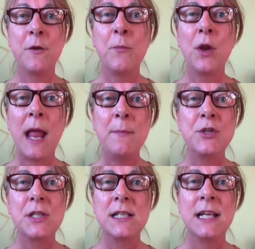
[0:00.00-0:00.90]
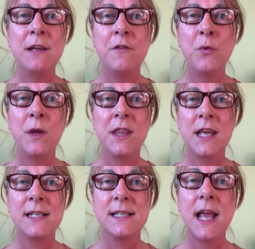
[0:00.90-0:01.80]
But let me just leave you with
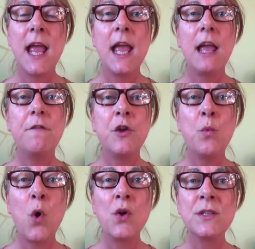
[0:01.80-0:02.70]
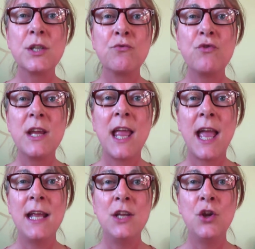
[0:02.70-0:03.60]
this. If you want to
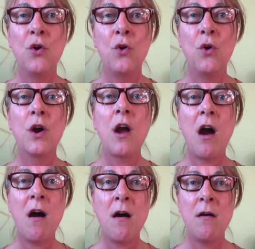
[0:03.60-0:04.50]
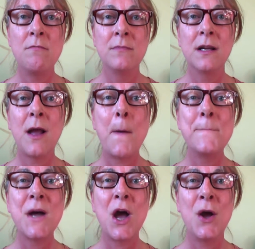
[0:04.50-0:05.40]
regain your calm,
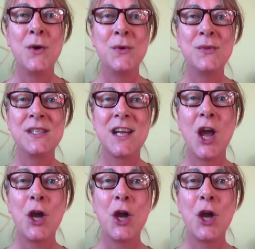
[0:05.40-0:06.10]
composed,